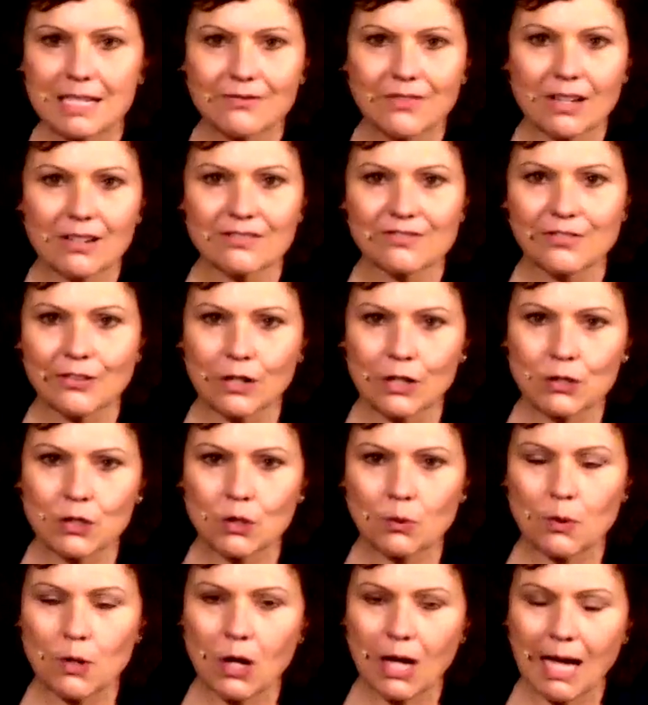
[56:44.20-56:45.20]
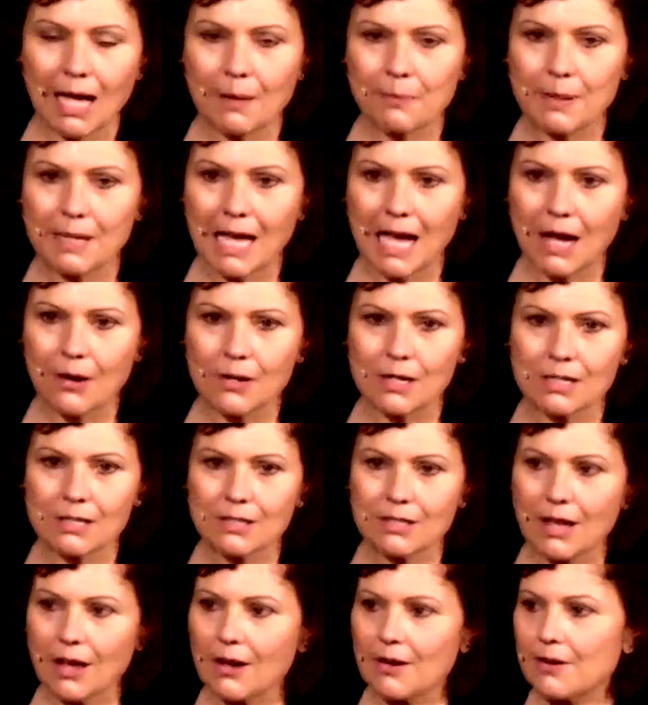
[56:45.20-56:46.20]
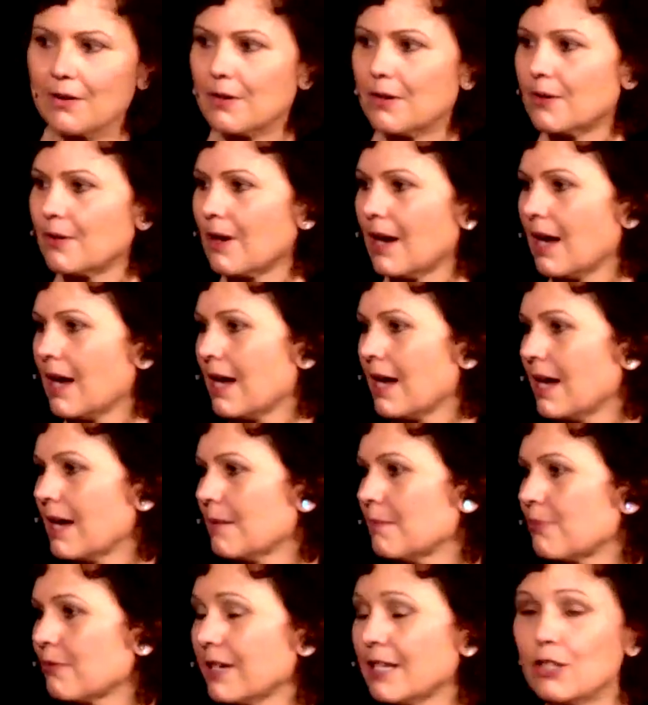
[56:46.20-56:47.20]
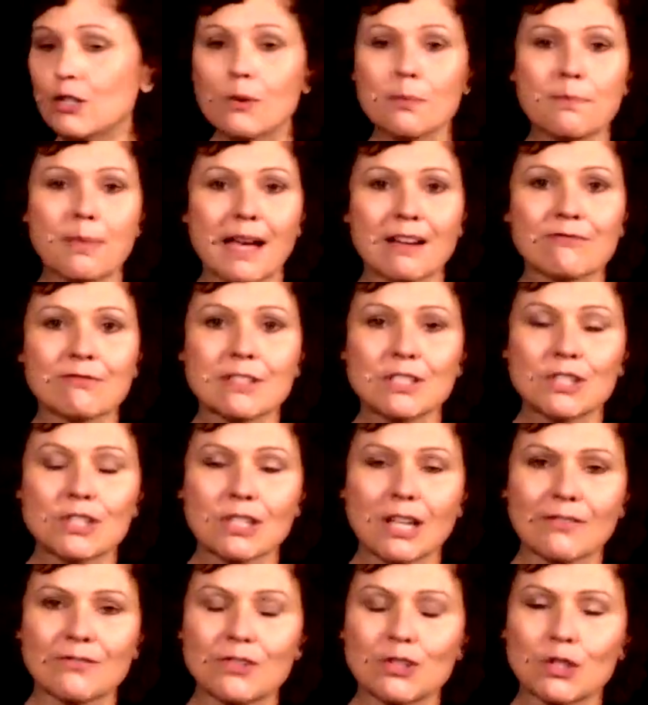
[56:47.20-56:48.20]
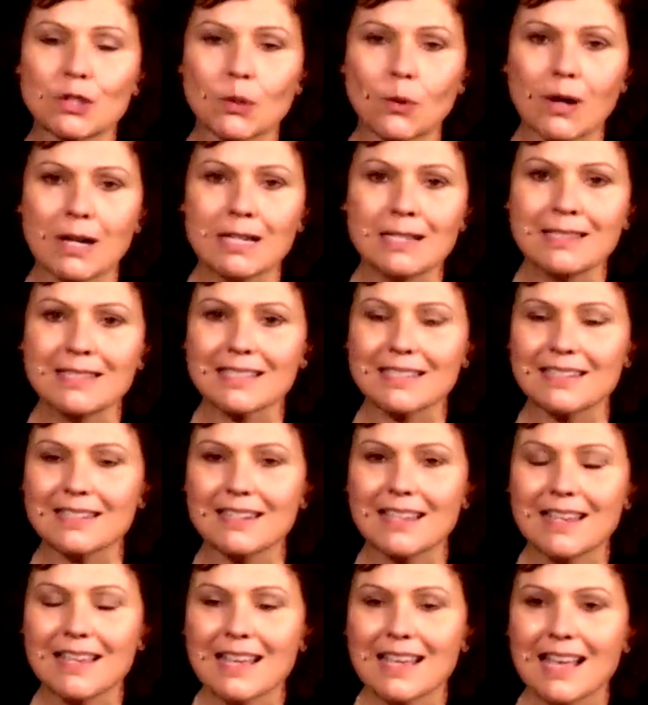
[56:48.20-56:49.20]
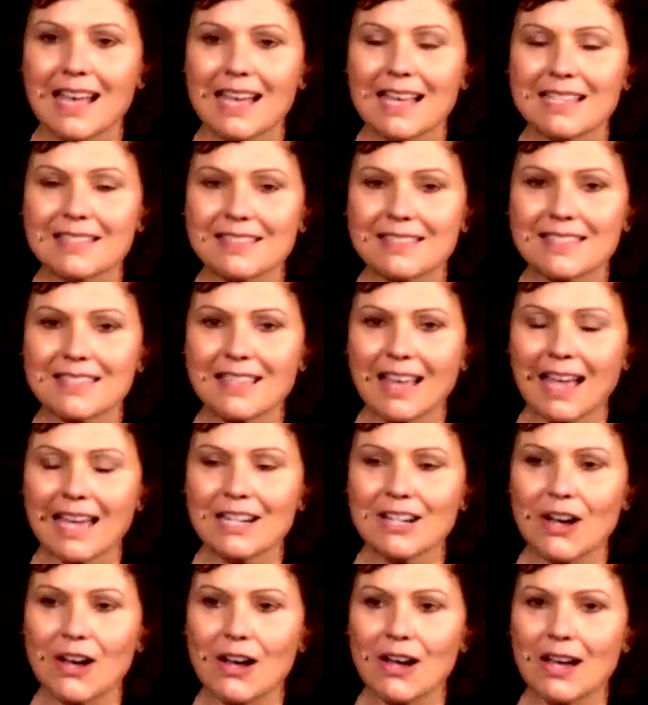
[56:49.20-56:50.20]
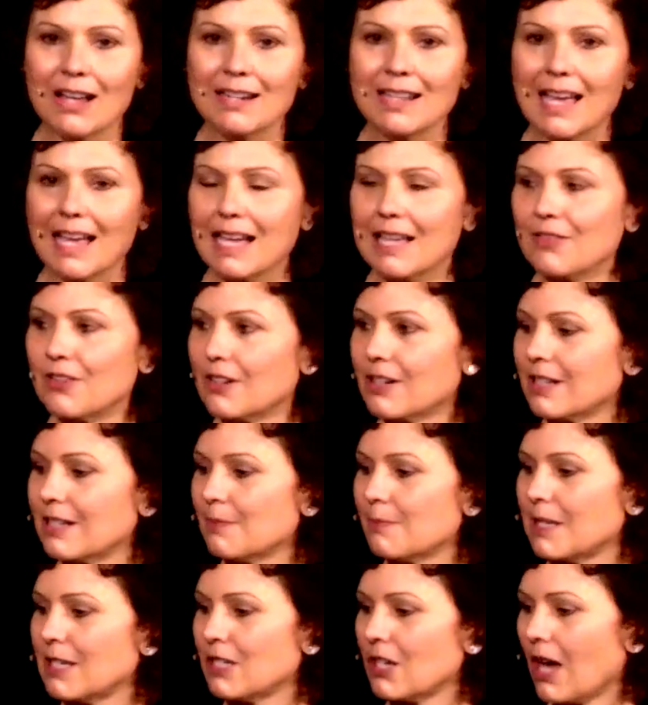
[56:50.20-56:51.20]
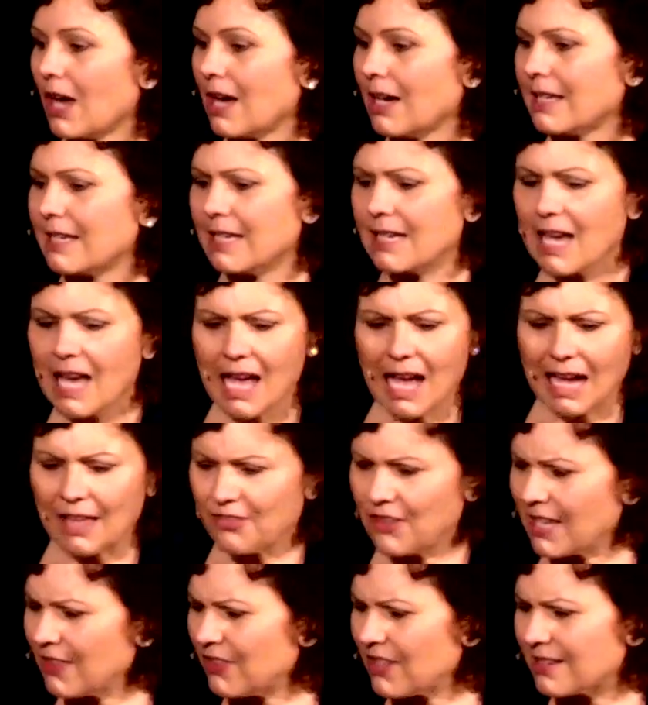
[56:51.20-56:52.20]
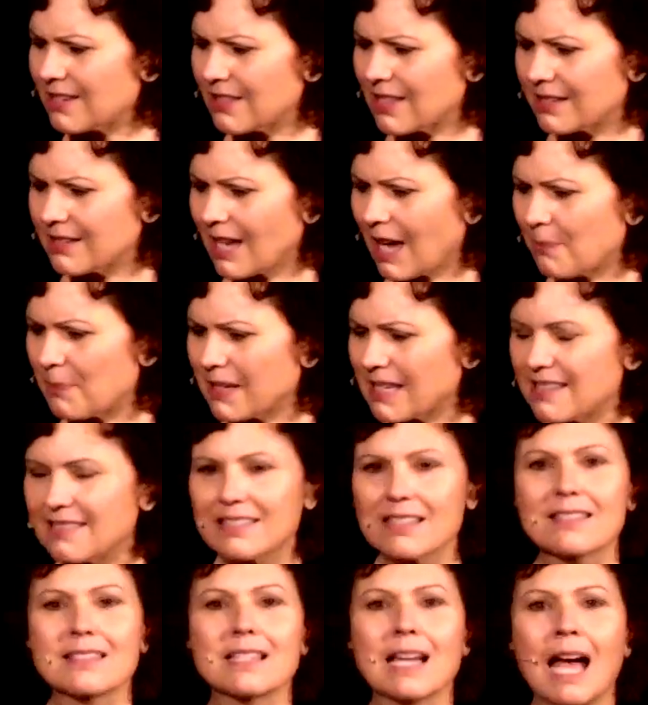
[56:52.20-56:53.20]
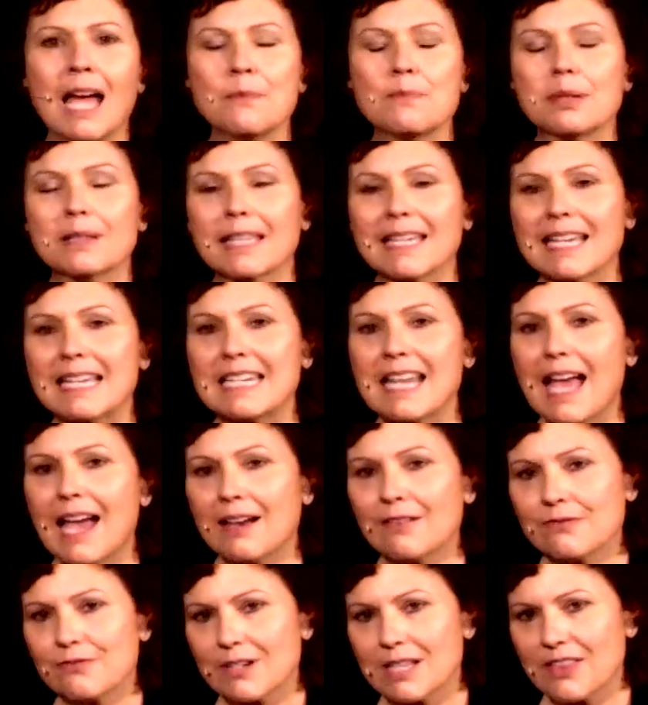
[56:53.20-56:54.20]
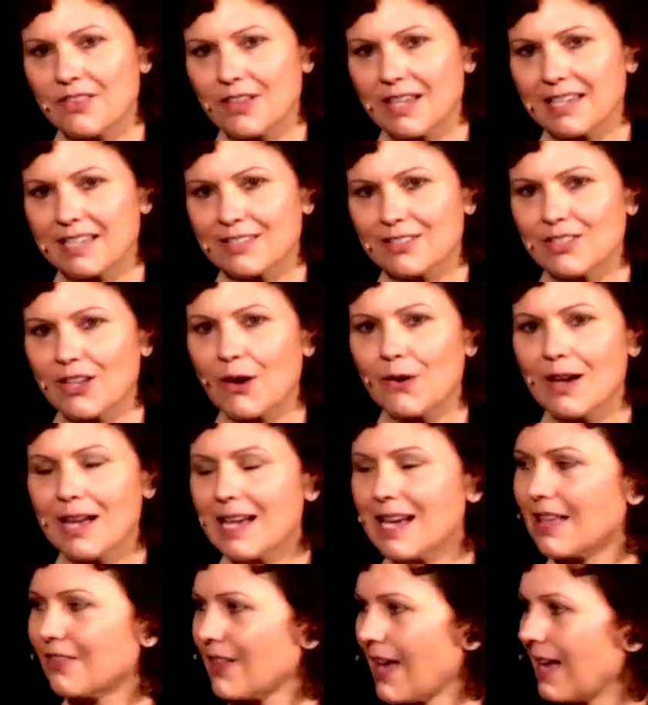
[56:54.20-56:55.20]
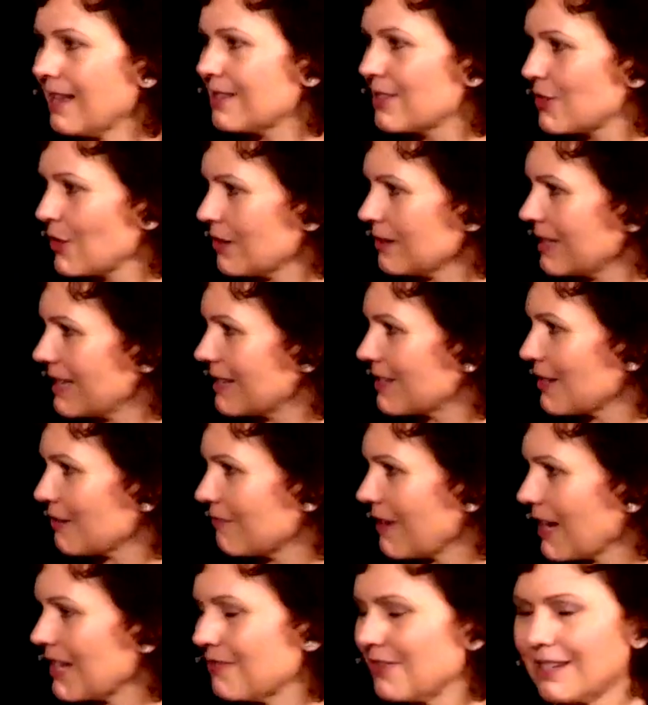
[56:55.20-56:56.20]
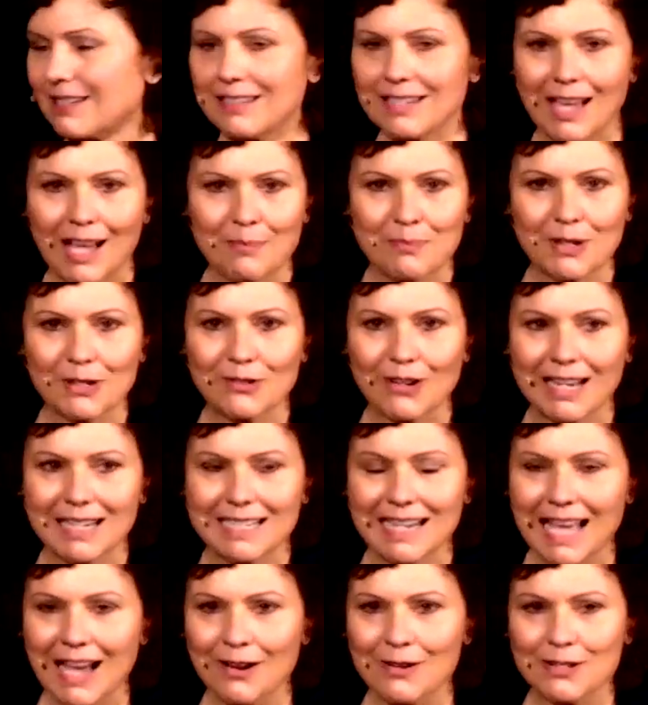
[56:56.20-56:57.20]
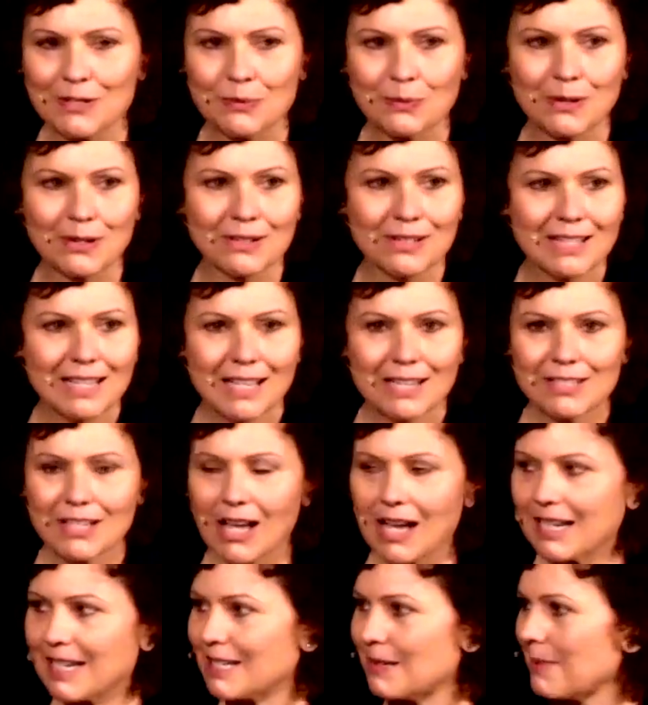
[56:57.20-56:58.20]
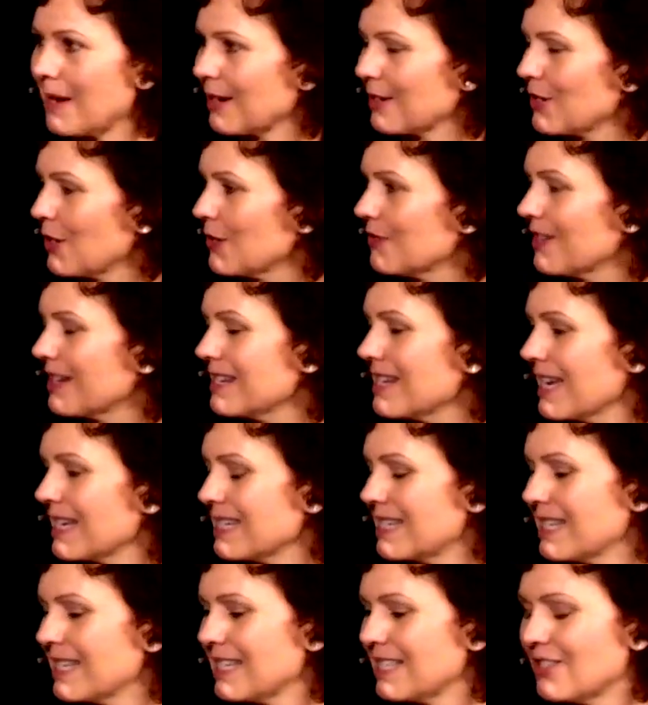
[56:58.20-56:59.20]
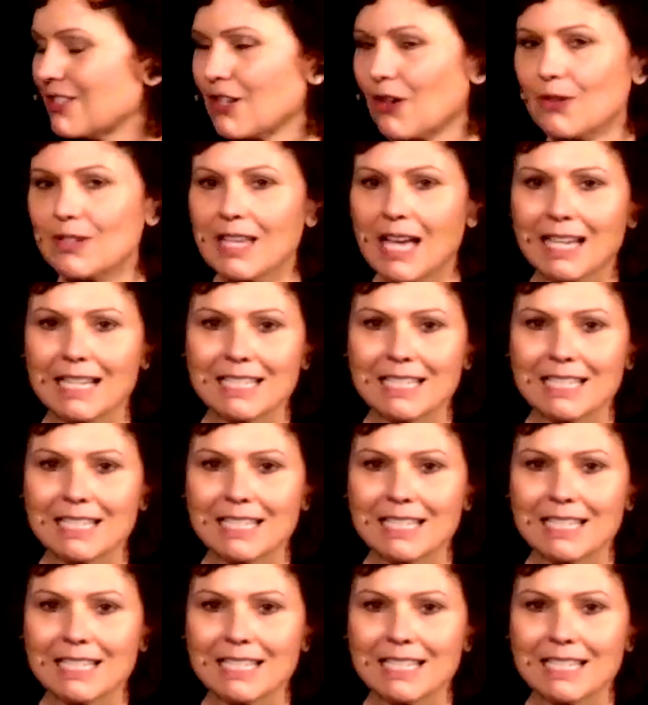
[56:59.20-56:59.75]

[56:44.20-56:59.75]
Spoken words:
of a virtual happy hour. So bring your beverage of choice and sign on. And they're going to be talking. I think that the topic is, does God plan everything? So that certainly is a relevant topic right now as we're talking about COVID-19. So young